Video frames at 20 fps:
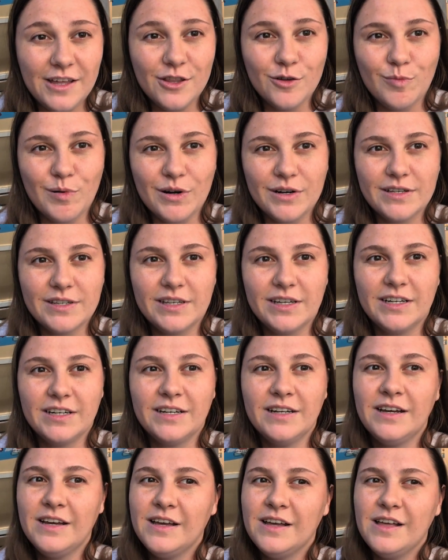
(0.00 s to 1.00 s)
other
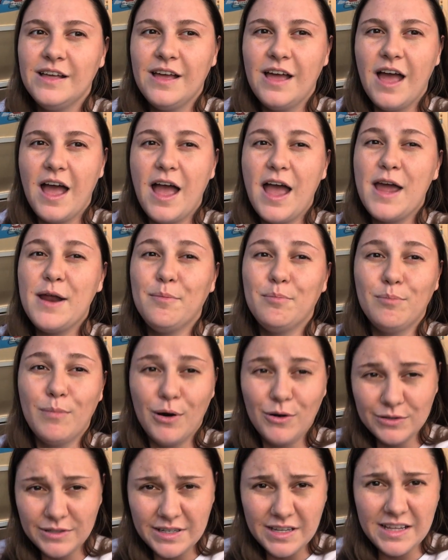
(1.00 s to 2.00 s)
person. And
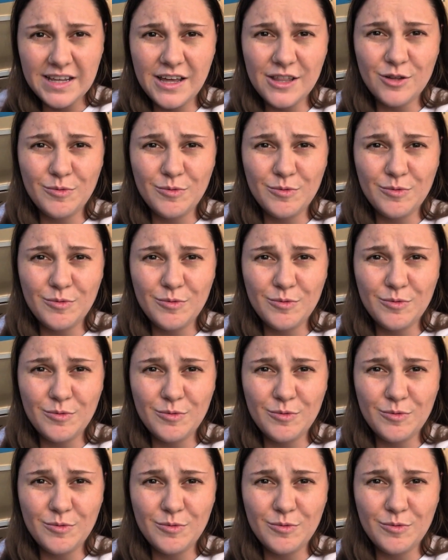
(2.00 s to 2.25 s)
most of the